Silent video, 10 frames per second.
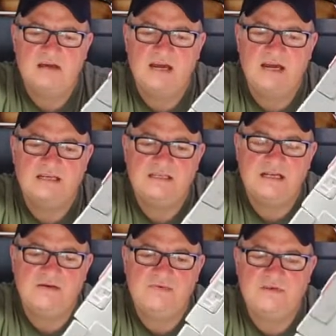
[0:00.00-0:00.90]
And you
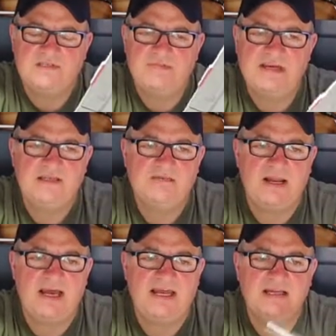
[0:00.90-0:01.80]
know, with the speed of the
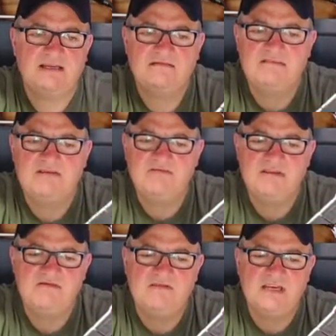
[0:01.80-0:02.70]
plane, you
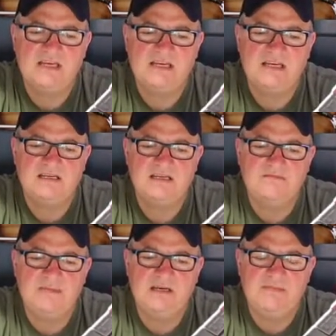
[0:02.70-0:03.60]
you think that
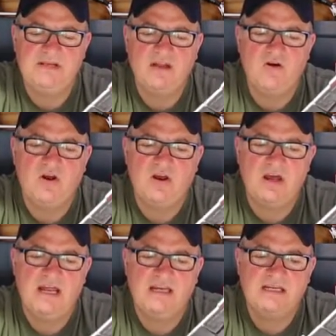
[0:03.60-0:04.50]
it'd be a bit longer
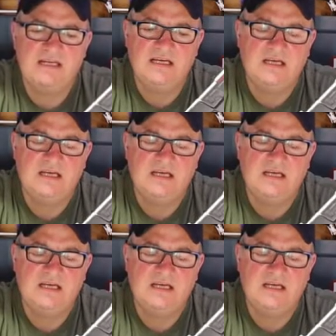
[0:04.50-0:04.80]
and